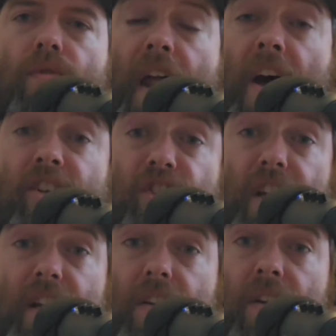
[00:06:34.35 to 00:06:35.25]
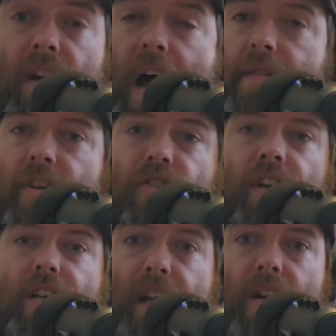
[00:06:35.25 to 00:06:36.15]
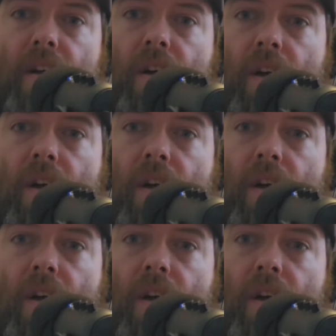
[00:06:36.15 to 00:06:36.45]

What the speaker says: that I seen it. Obviously it did.